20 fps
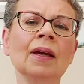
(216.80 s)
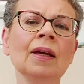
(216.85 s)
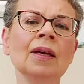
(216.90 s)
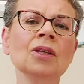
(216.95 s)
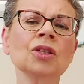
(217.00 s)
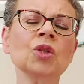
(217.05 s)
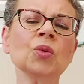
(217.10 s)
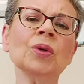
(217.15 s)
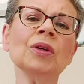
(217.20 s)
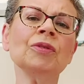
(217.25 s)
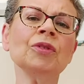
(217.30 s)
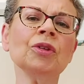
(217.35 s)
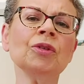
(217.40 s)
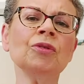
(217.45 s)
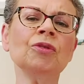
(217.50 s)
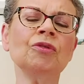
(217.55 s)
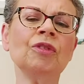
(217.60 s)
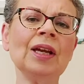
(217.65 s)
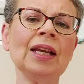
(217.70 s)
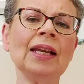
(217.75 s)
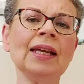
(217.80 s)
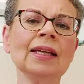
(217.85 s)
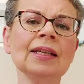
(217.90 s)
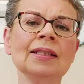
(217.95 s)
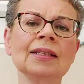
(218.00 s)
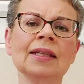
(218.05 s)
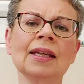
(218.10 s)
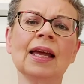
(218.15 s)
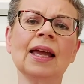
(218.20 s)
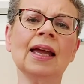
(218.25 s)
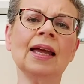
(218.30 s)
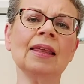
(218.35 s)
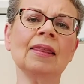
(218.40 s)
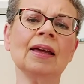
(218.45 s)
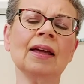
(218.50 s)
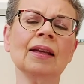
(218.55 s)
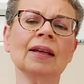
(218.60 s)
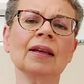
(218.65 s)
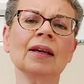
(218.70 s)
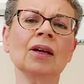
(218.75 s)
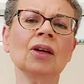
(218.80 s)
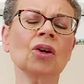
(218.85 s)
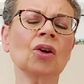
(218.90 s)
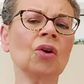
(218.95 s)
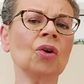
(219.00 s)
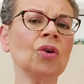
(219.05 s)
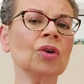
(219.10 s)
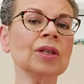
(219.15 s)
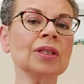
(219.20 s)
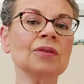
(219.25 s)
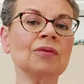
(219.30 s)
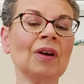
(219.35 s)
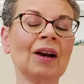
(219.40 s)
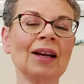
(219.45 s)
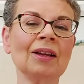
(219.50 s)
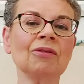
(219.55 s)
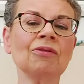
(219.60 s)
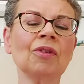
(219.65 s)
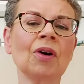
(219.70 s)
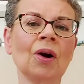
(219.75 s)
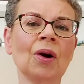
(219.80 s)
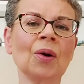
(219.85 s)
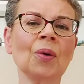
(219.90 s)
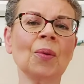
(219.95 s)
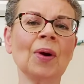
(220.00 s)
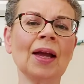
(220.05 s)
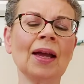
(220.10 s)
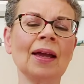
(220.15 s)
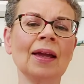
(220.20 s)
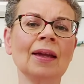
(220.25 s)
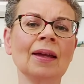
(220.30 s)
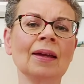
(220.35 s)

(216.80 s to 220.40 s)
So if you're feeling today that God is very far away,